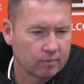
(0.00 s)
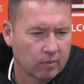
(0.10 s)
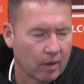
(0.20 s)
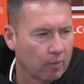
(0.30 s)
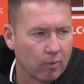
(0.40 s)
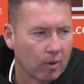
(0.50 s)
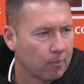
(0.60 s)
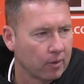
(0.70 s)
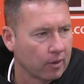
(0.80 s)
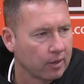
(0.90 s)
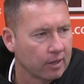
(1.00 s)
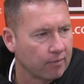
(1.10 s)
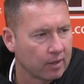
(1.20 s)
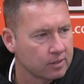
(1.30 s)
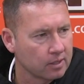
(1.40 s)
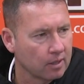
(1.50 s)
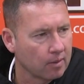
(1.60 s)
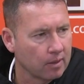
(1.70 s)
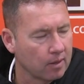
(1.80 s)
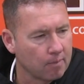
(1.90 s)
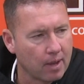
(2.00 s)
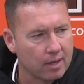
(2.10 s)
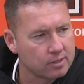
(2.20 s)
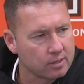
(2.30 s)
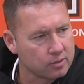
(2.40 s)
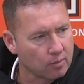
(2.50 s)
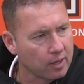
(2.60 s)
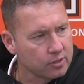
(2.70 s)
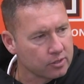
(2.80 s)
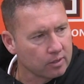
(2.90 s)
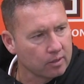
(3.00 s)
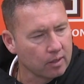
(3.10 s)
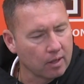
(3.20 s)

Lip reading: we weren't putting our defense in a bad situation.